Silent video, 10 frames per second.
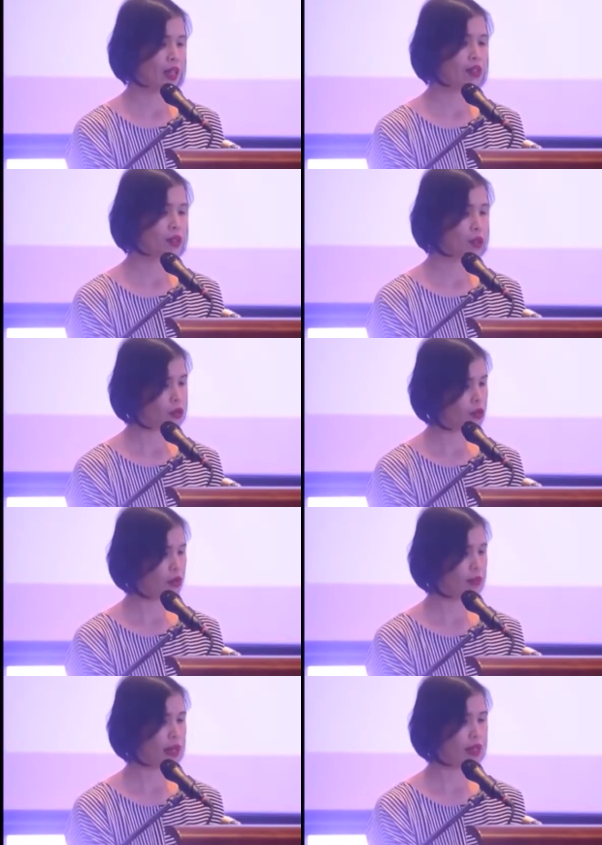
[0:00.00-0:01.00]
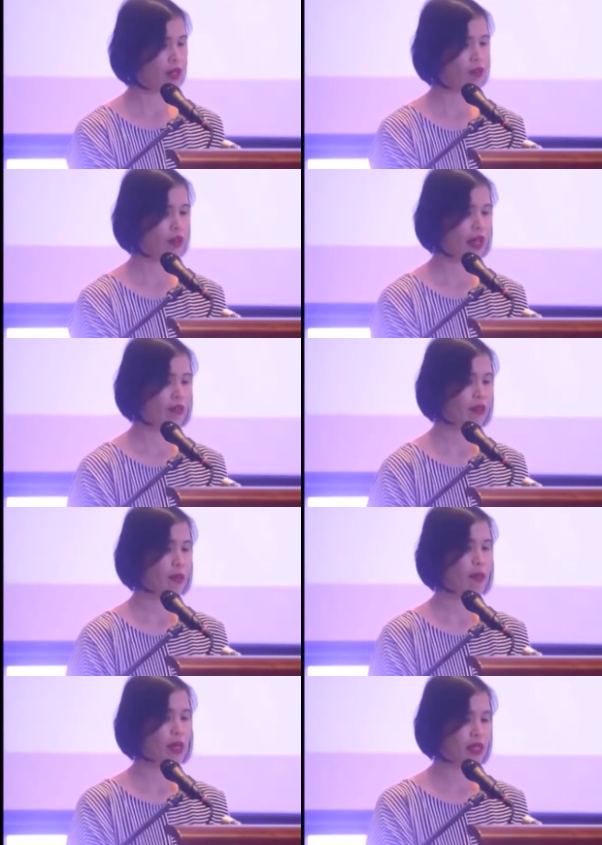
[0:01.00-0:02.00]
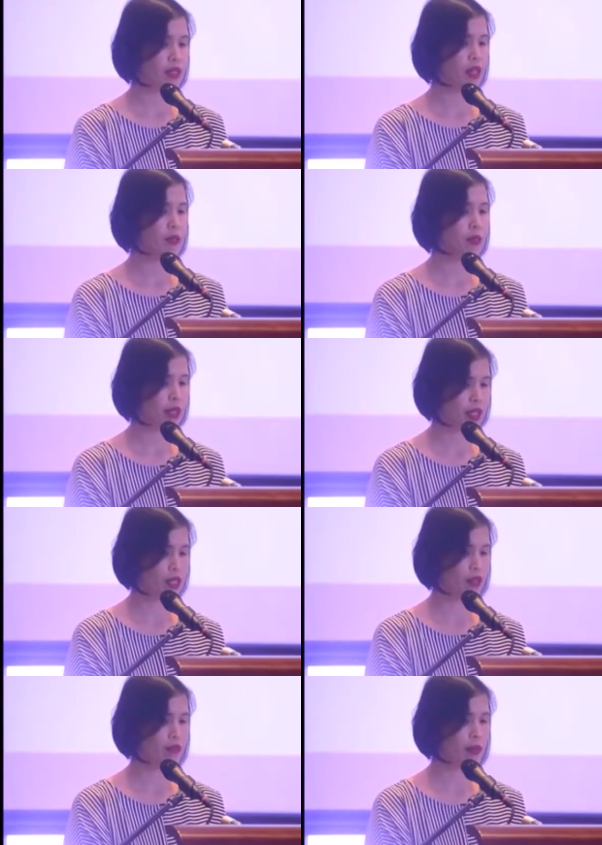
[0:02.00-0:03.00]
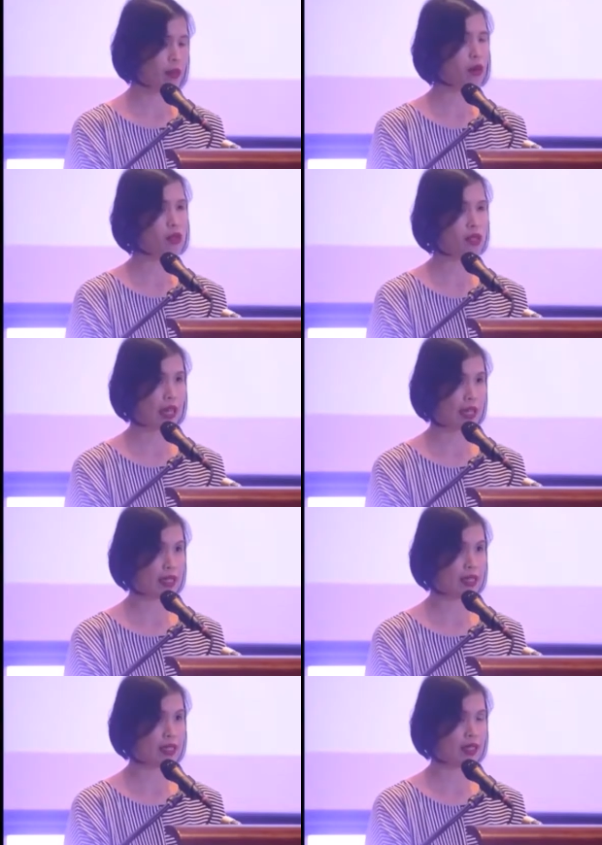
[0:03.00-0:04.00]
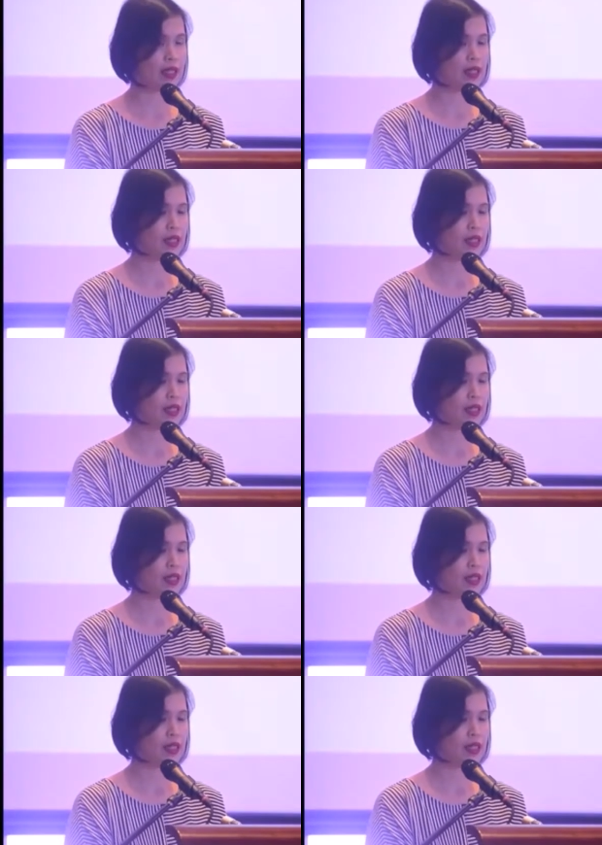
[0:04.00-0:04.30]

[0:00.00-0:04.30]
There is also the matter of the ever-present competition from all sides.